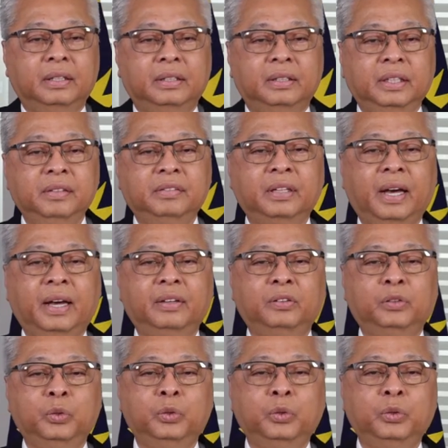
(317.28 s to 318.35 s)
This had
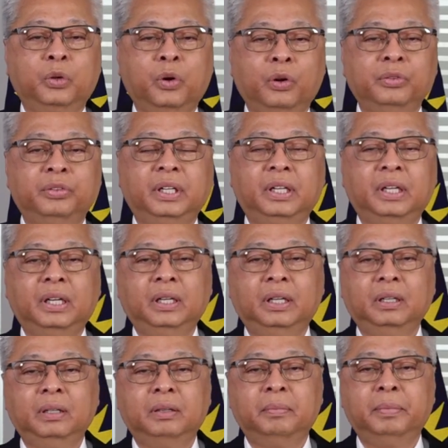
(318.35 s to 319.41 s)
to consider
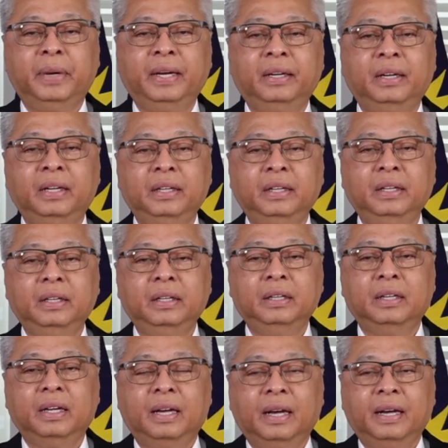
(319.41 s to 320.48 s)
mainly
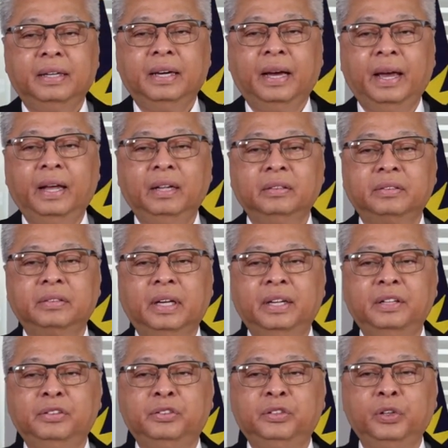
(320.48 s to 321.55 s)
the health
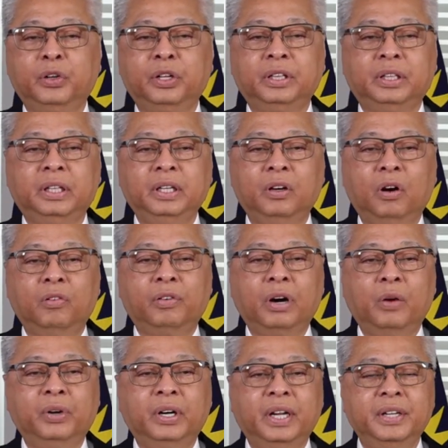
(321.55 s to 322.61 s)
and security of
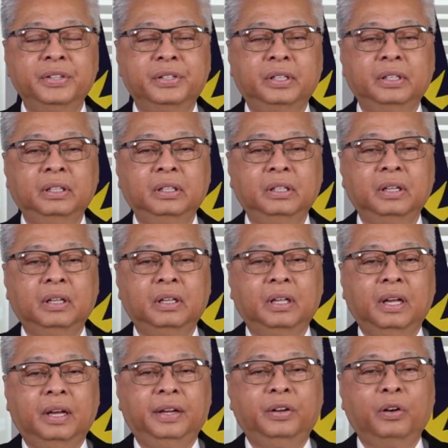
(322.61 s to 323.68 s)
our nation
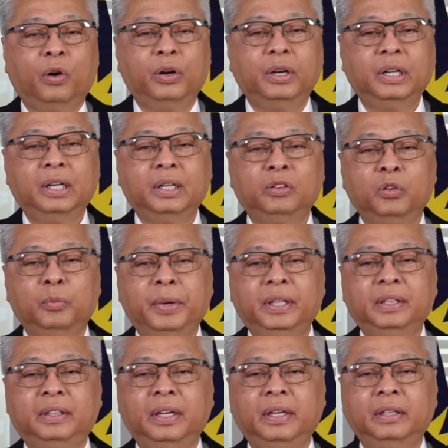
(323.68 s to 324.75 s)
in order to
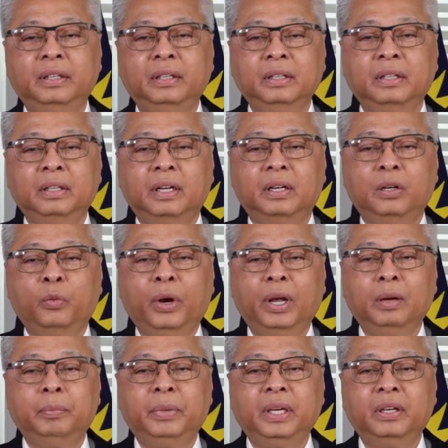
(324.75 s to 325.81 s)
maintain the
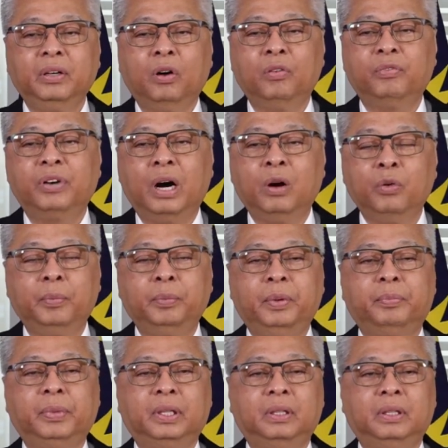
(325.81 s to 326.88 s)
well-being of our
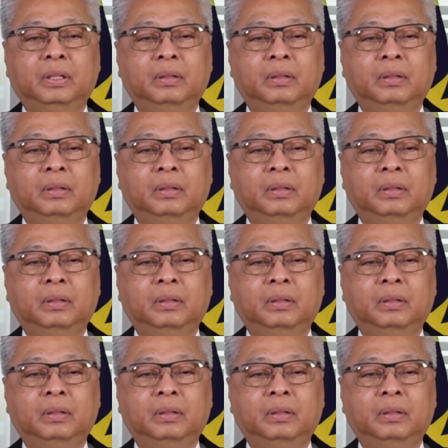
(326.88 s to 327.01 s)
people.